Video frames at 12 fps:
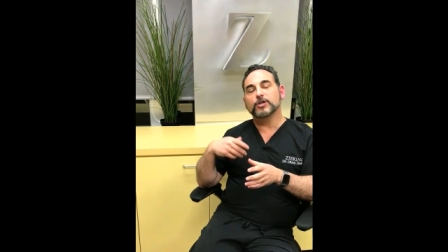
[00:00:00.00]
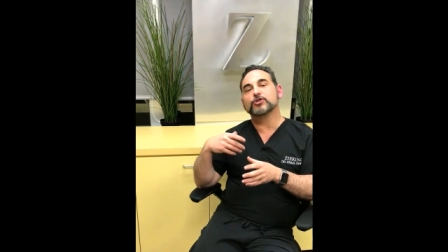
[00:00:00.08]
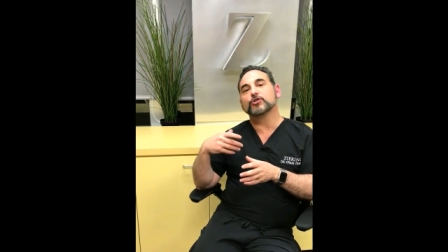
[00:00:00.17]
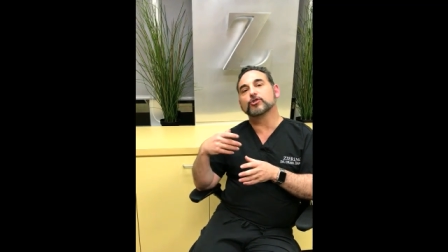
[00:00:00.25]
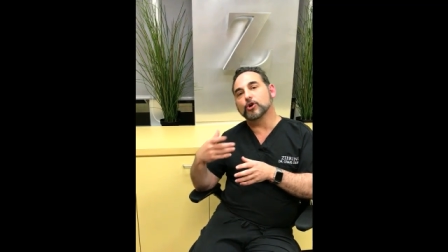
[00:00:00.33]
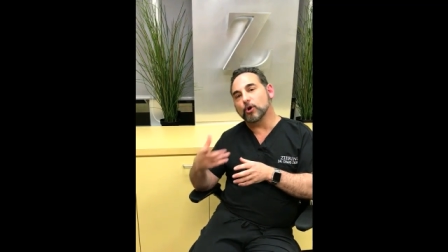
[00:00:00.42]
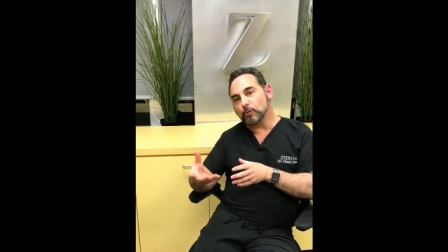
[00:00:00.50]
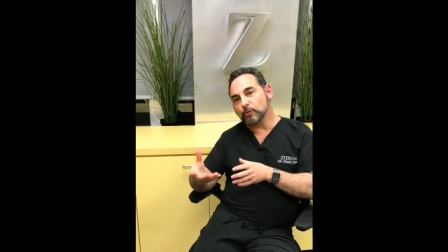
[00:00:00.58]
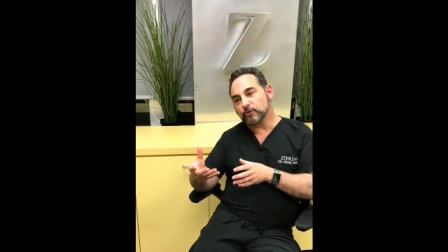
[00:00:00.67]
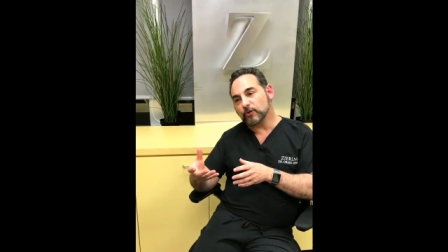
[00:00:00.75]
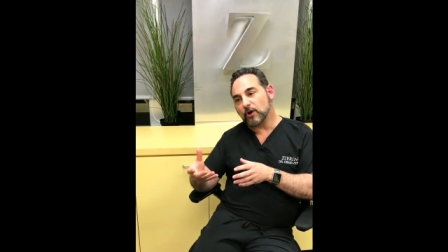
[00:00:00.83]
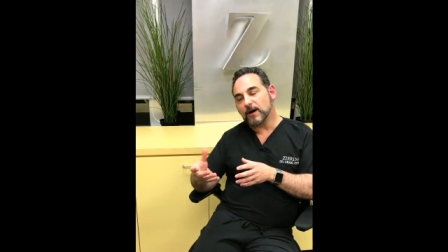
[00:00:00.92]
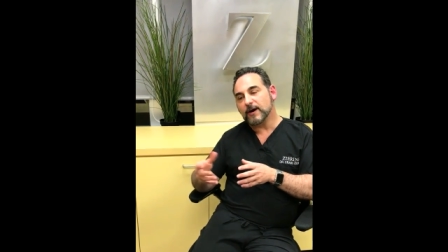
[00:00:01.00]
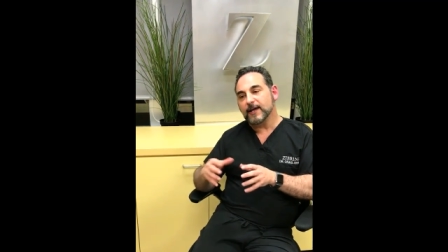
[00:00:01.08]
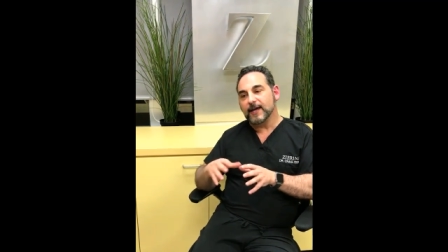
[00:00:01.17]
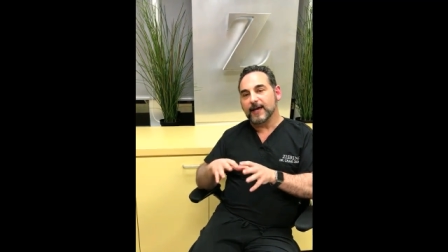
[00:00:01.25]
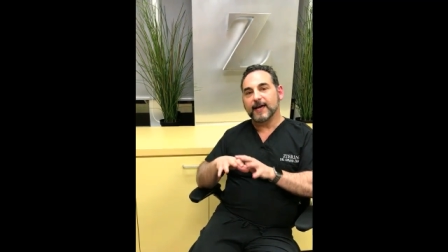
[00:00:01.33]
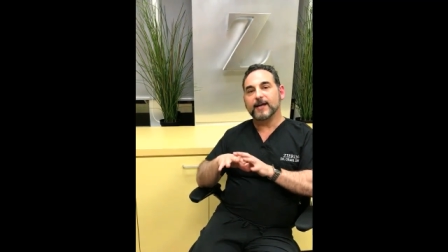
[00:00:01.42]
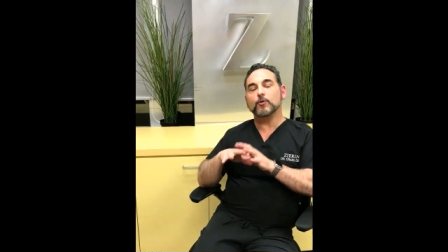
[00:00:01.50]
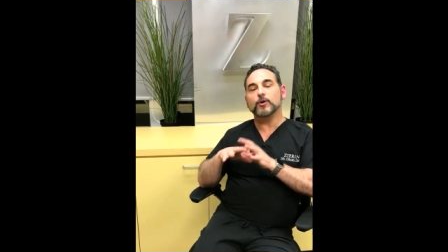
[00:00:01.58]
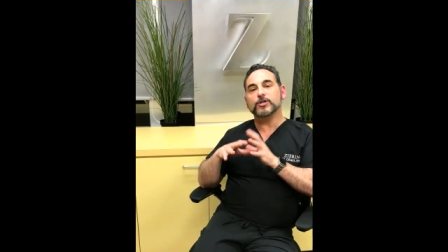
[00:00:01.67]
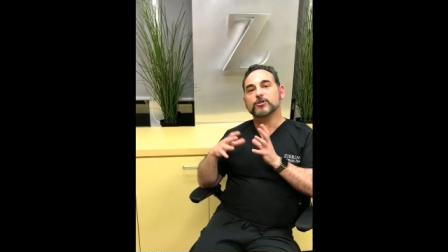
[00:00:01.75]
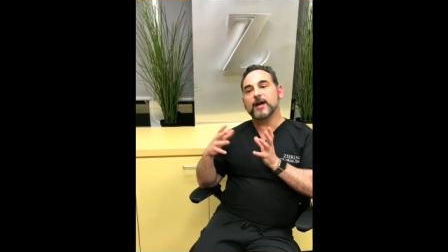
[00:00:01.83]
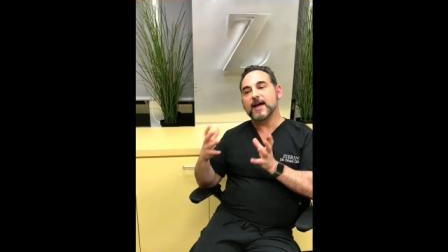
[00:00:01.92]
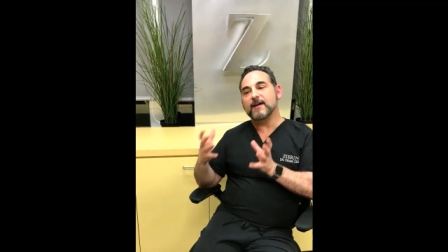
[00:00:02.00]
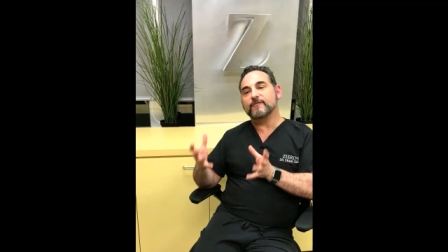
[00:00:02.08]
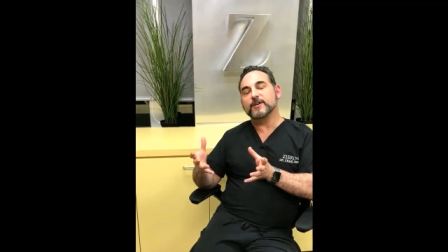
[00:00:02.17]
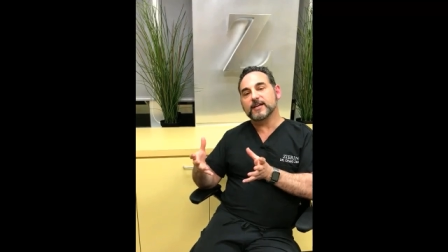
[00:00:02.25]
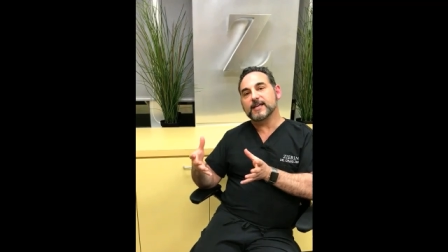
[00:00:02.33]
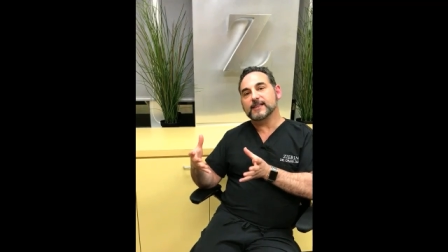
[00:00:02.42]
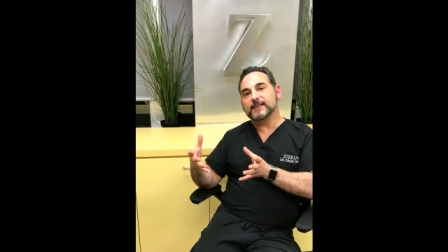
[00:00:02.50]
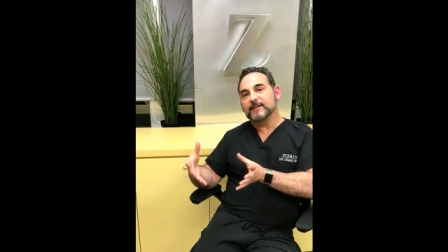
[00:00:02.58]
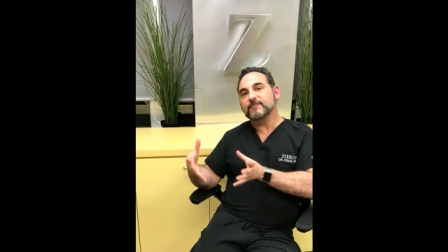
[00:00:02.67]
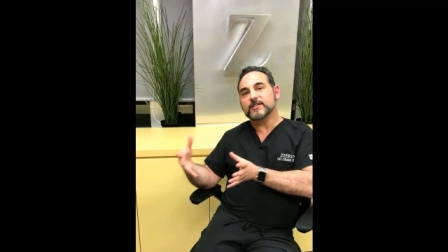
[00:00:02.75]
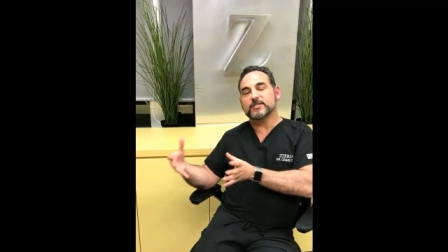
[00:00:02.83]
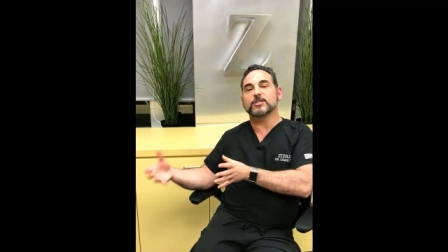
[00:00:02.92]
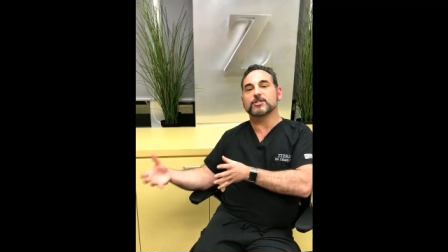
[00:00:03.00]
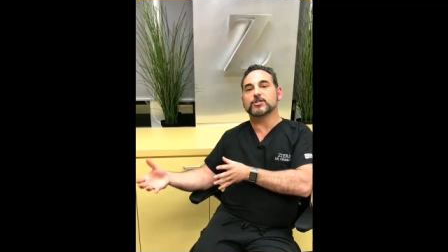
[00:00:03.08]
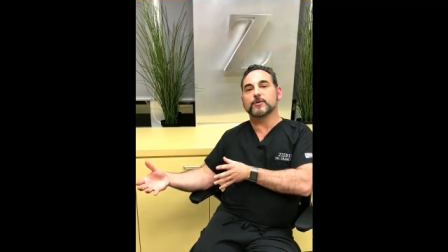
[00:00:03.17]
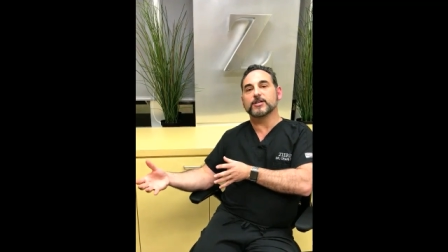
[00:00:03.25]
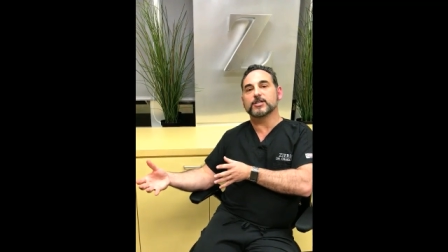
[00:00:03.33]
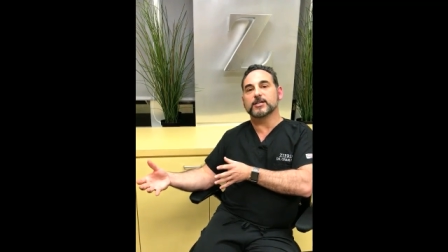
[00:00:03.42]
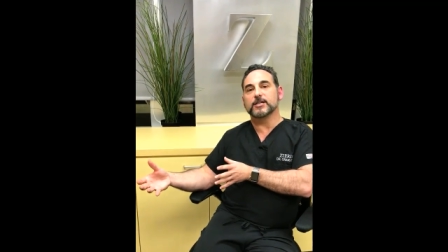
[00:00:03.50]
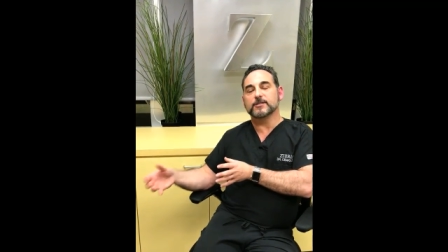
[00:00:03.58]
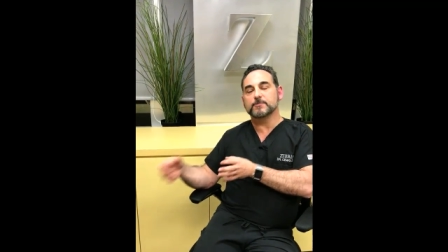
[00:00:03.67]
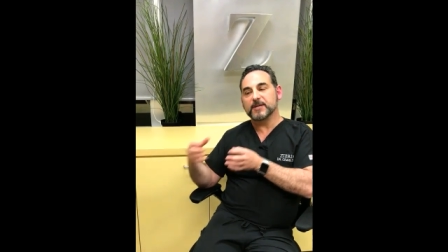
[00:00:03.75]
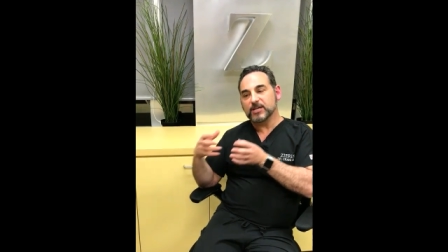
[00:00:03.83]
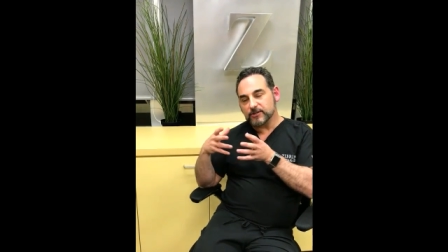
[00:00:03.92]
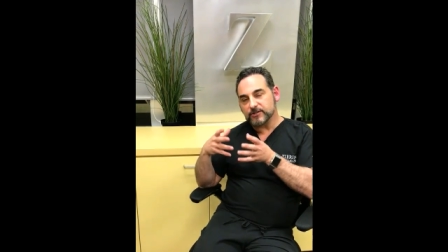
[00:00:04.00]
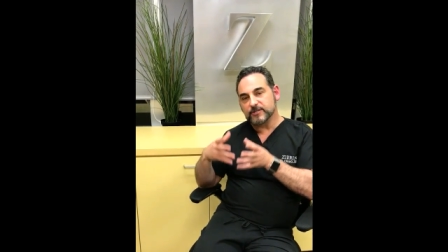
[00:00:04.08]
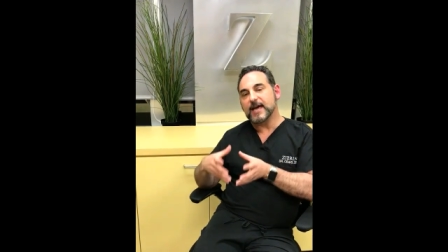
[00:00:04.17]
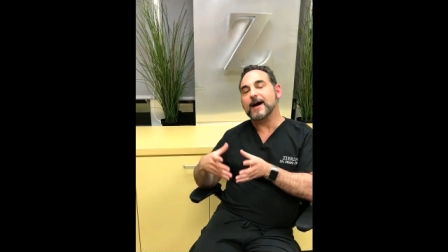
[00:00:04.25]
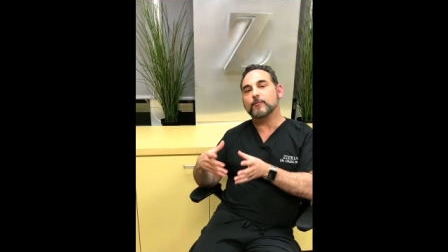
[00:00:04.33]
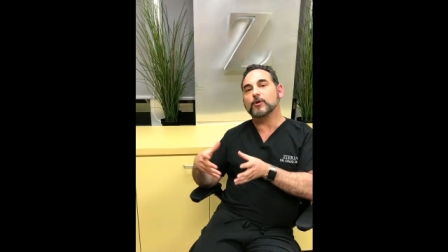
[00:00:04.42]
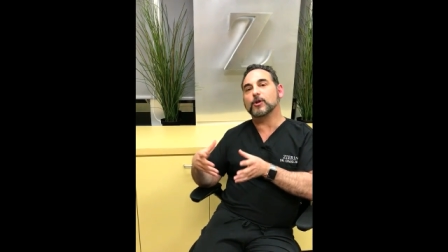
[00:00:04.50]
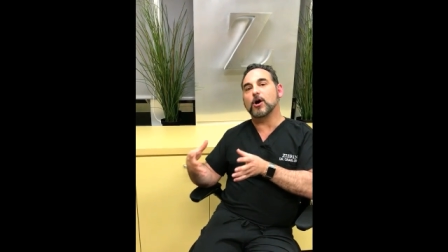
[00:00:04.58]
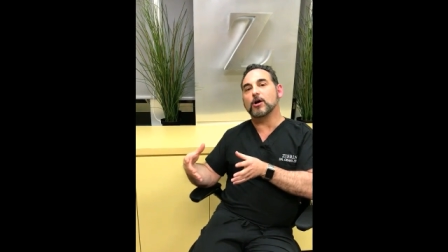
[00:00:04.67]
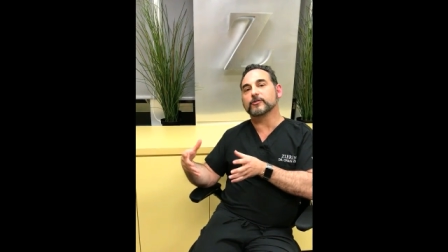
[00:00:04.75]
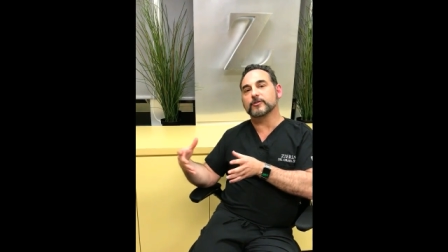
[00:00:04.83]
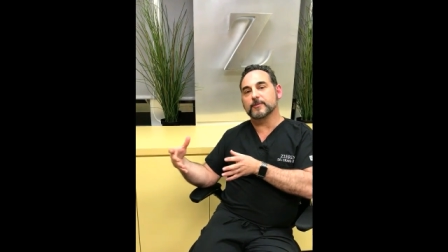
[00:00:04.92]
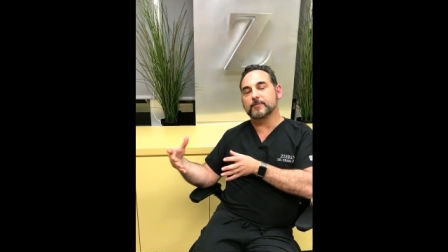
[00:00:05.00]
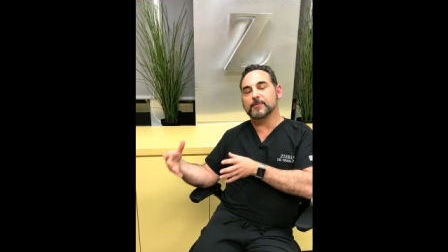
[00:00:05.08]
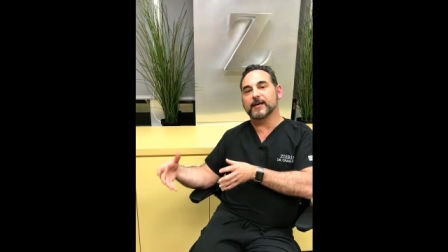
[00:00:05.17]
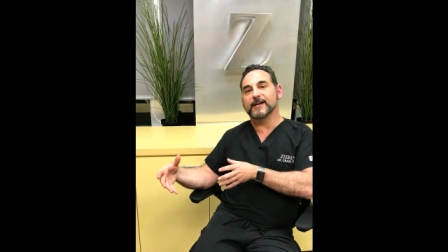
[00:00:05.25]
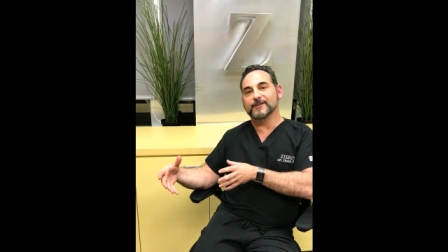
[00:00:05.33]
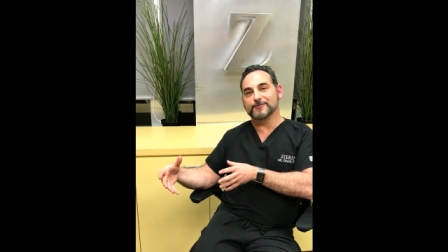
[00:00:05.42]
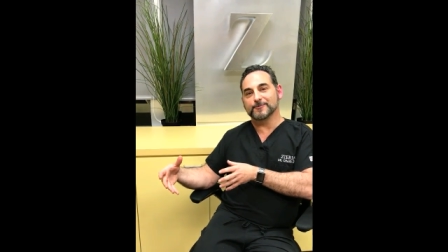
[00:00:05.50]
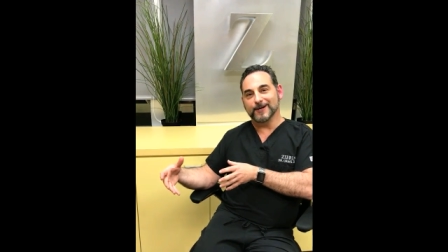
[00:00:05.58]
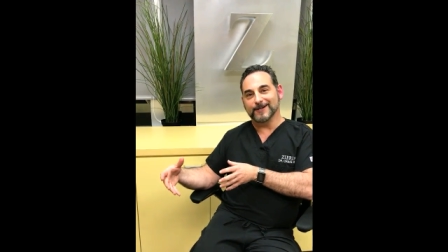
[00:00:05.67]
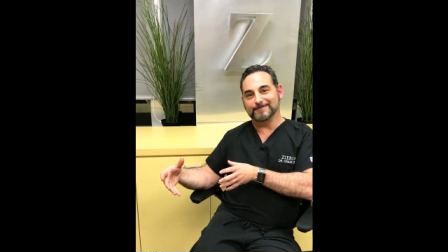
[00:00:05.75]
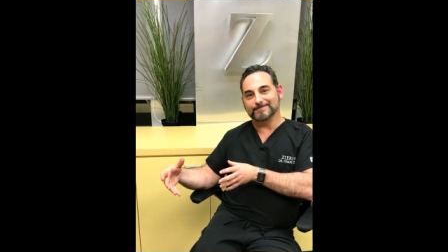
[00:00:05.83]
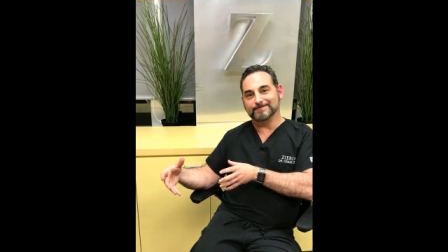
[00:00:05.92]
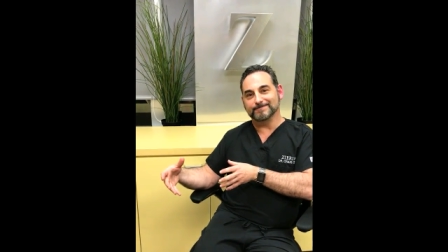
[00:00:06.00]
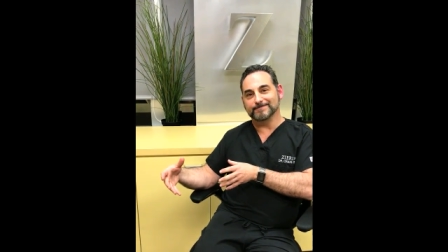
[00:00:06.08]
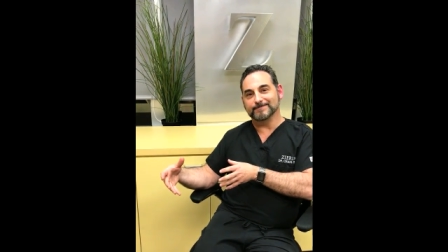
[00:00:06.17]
what your goals are, and what your everyday living situation is, because that will alter the plan as well.